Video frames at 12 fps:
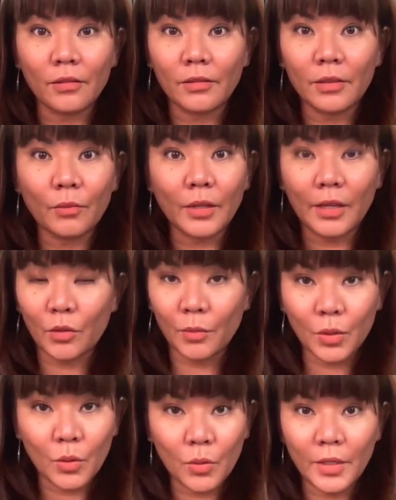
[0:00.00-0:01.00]
someone has to
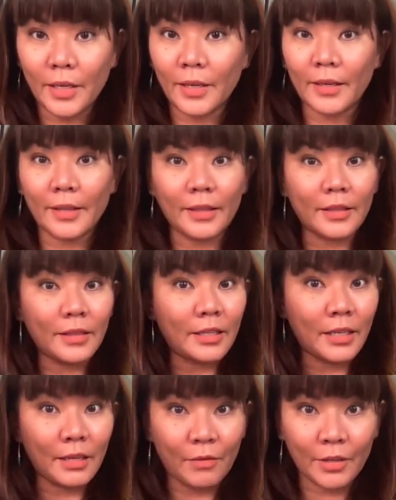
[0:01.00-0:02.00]
be cooking and then
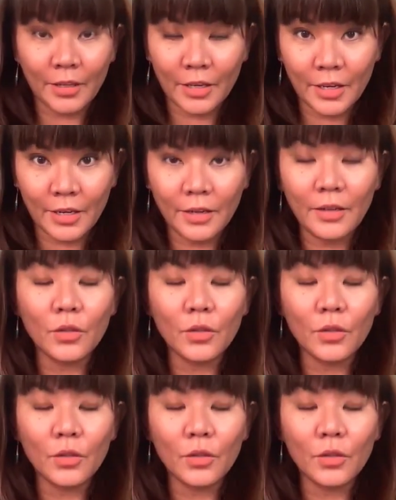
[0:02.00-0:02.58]
deliver it here.